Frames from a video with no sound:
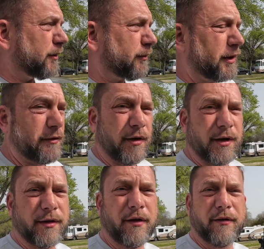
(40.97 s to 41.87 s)
We run
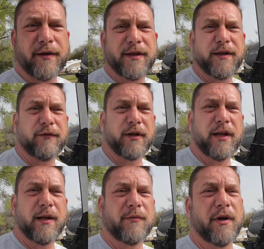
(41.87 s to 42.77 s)
across all these different
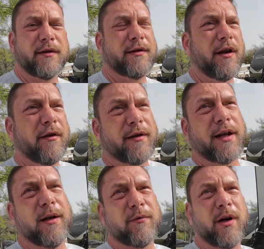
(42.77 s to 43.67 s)
campgrounds, and all the
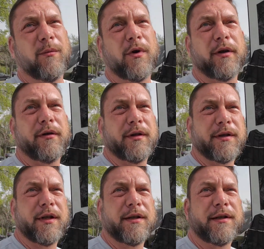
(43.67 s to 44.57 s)
campground water
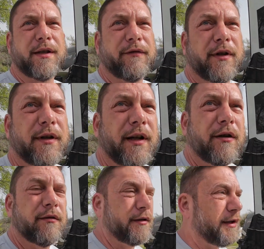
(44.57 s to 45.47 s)
is different.
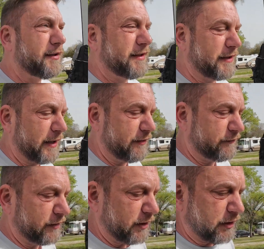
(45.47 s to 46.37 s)
Now, it's safe,